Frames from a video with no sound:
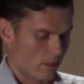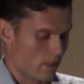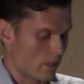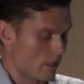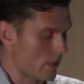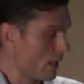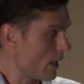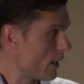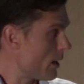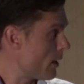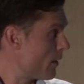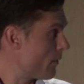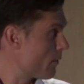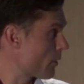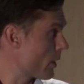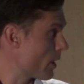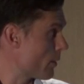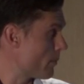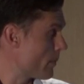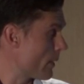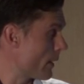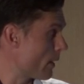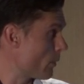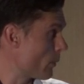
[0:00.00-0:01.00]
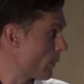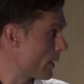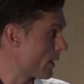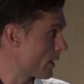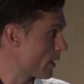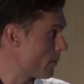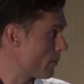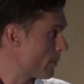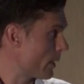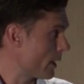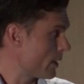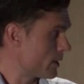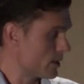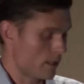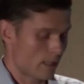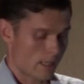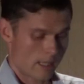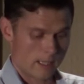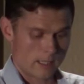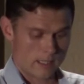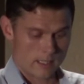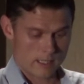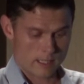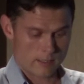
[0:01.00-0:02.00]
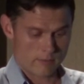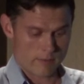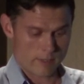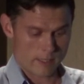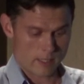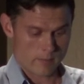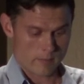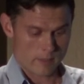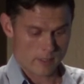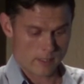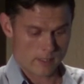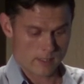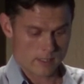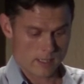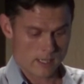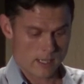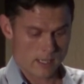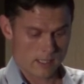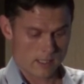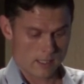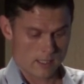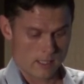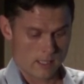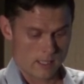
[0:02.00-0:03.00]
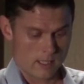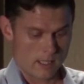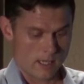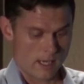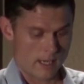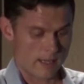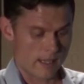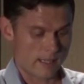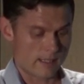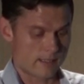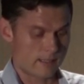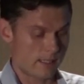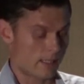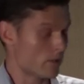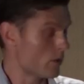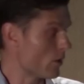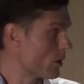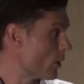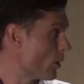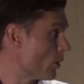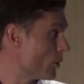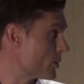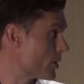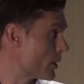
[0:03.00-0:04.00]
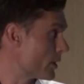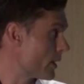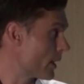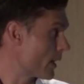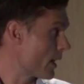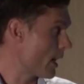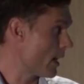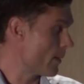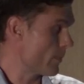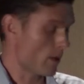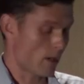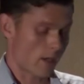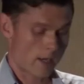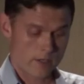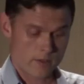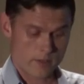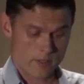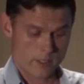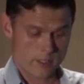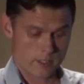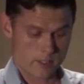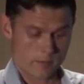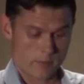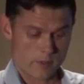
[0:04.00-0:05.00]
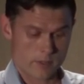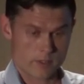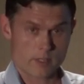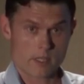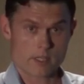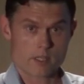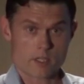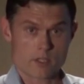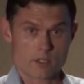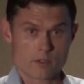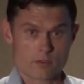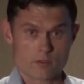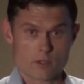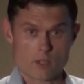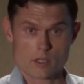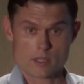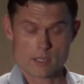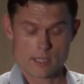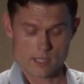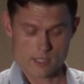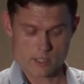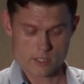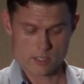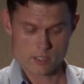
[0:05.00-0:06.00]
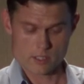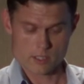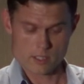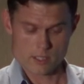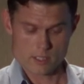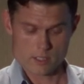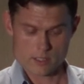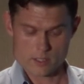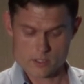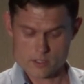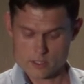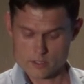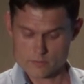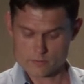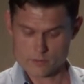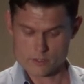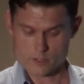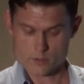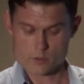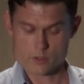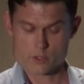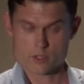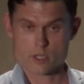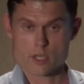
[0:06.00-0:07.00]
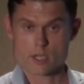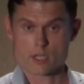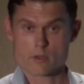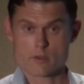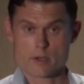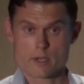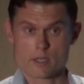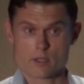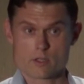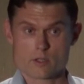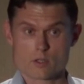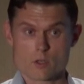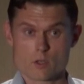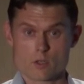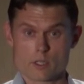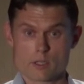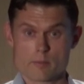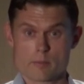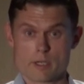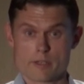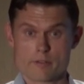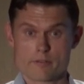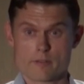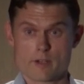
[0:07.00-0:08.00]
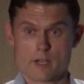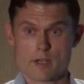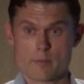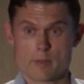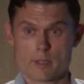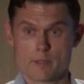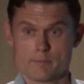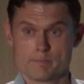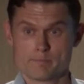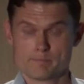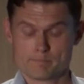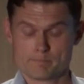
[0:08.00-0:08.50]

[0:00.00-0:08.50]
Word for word: than compared, when compared to the ADA recommended diet, and they did not alter the carbohydrate as a percentage of total energy. This difference was generated solely by fiber.